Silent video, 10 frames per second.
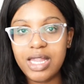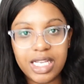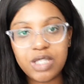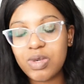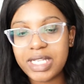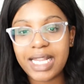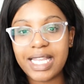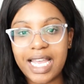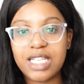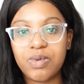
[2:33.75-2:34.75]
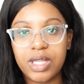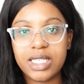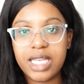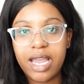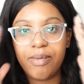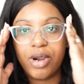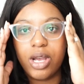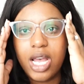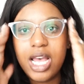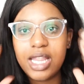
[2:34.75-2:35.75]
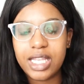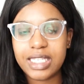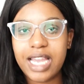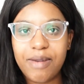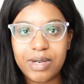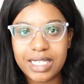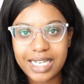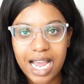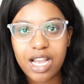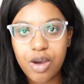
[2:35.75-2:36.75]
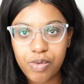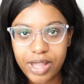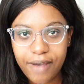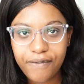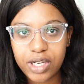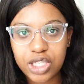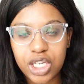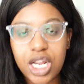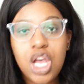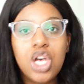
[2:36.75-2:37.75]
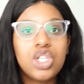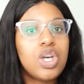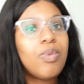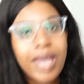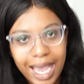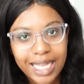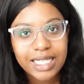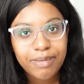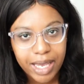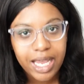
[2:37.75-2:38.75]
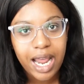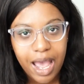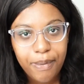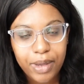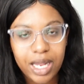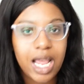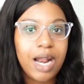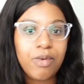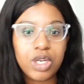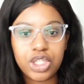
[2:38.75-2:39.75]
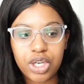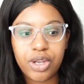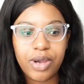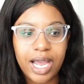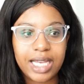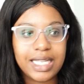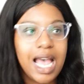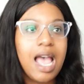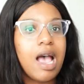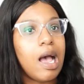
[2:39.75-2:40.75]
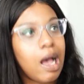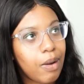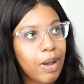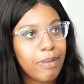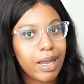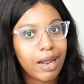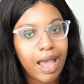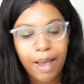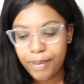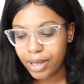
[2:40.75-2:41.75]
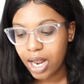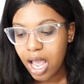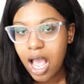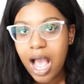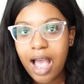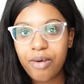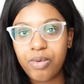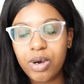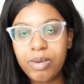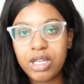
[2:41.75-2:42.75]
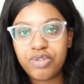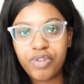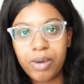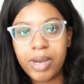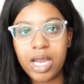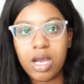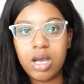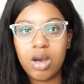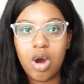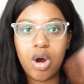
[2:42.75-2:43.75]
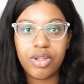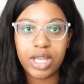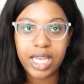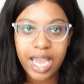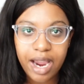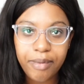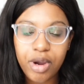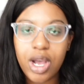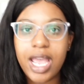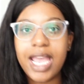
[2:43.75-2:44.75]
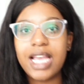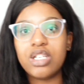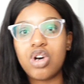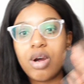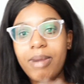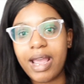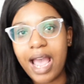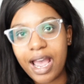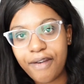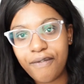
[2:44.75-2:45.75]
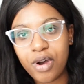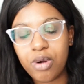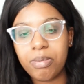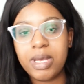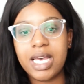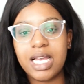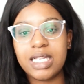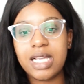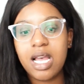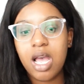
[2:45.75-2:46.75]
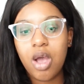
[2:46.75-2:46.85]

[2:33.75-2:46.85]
This was not the case with this camera. This camera did not come with that function. So we had to make it happen. And I'm going to show you guys how I made it happen. I will be filming on the camera and on my iPhone because